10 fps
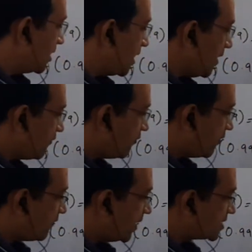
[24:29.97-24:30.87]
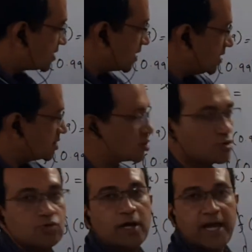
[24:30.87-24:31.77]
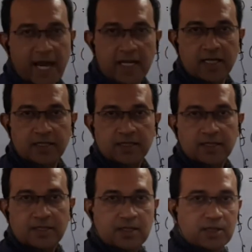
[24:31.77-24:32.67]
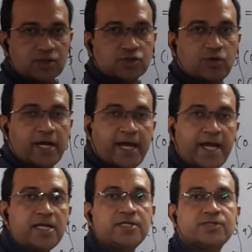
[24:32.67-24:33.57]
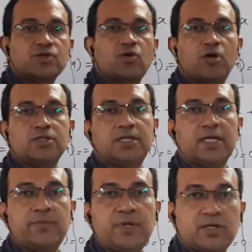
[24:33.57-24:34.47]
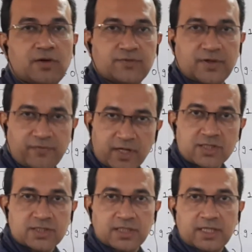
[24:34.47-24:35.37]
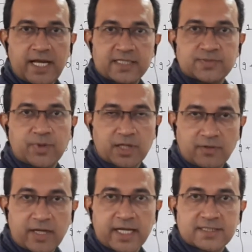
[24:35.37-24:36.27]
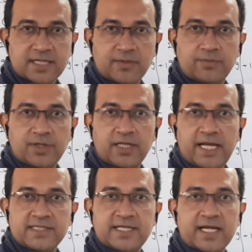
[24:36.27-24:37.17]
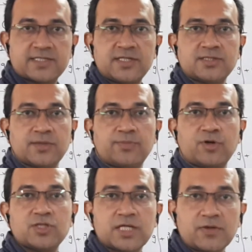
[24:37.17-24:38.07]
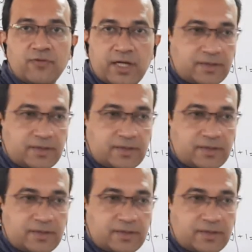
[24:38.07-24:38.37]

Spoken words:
f of x tends to L. So L is called the limit of the function. As per our example, as x is approaching 1,